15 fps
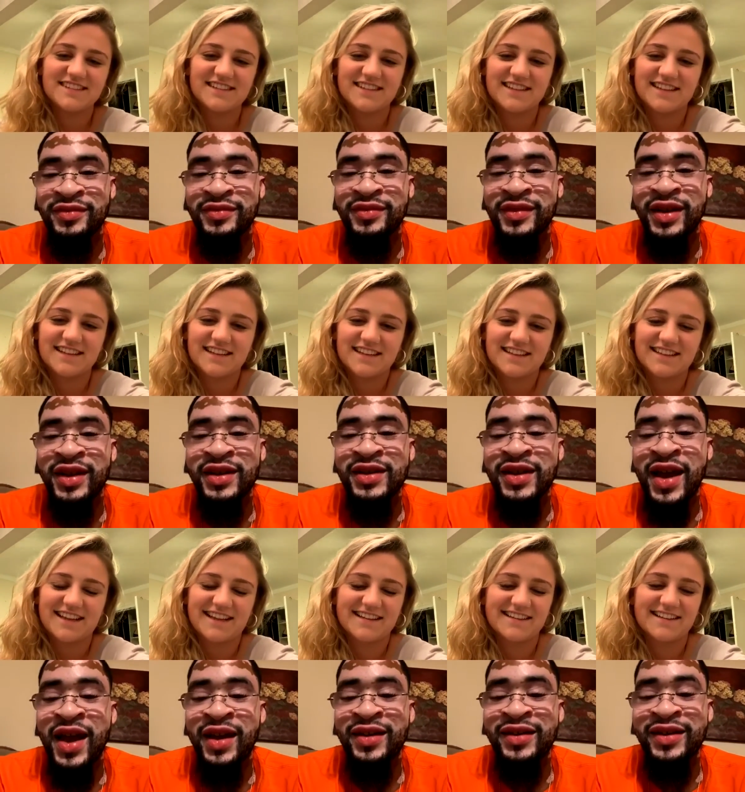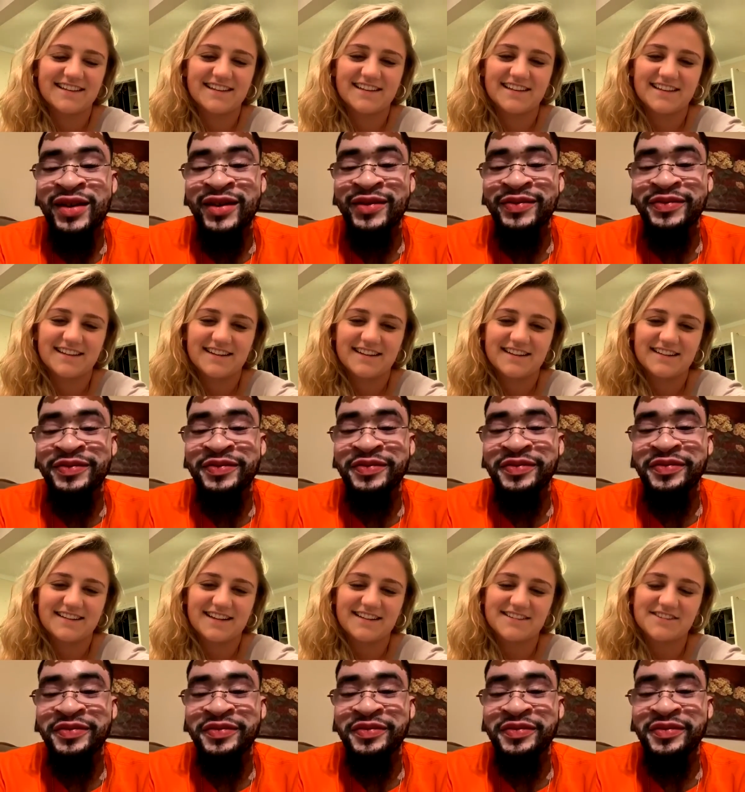Speaker 1: Exactly.
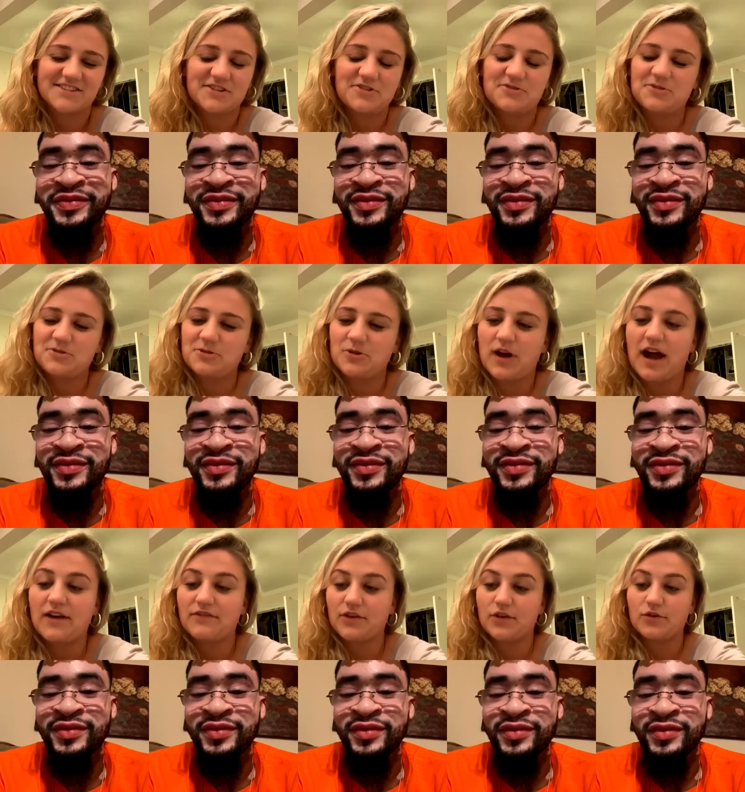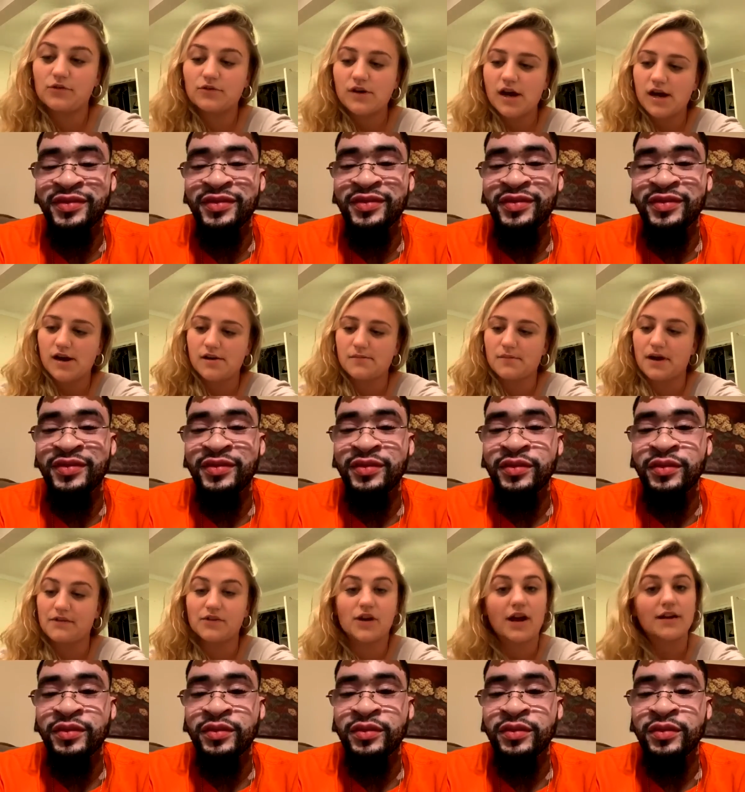
Speaker 2: That's so cool. Have you um have
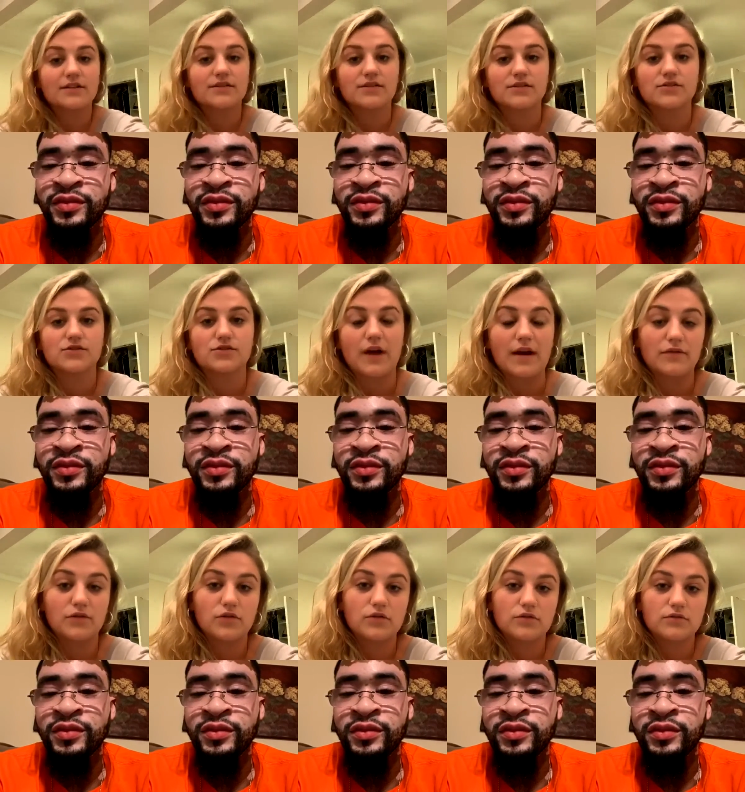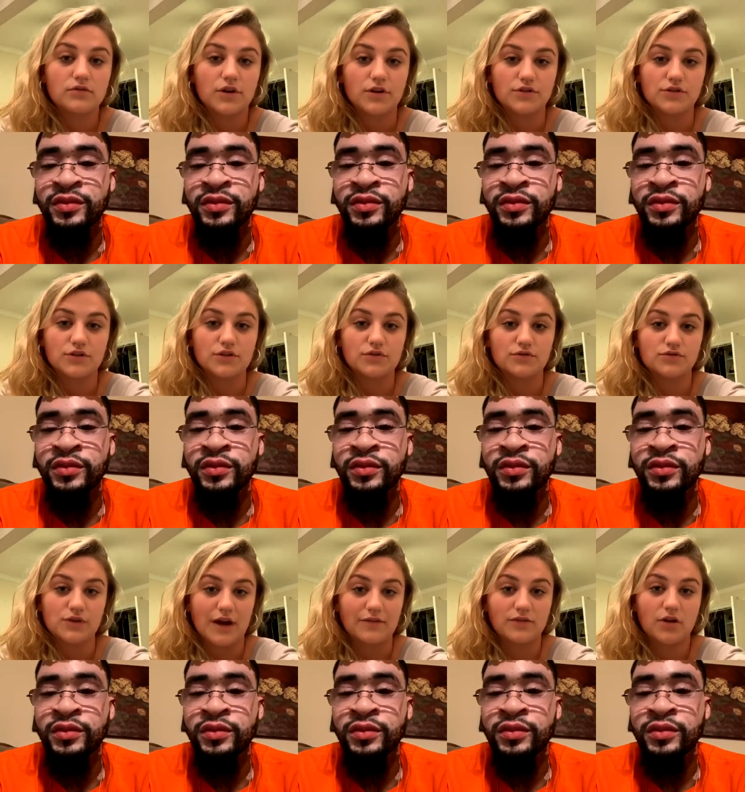you gotten to travel or do you
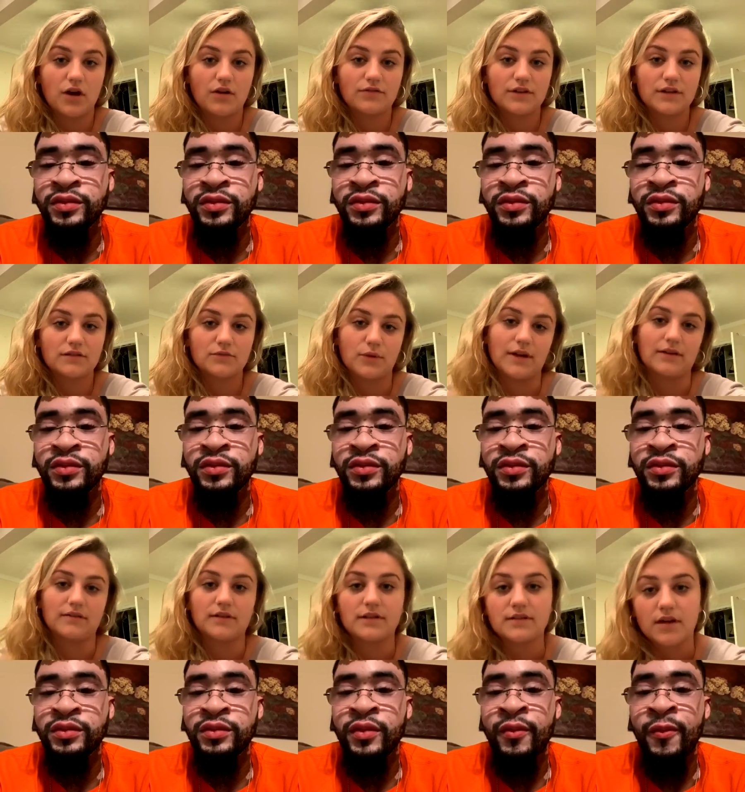travel often when it's not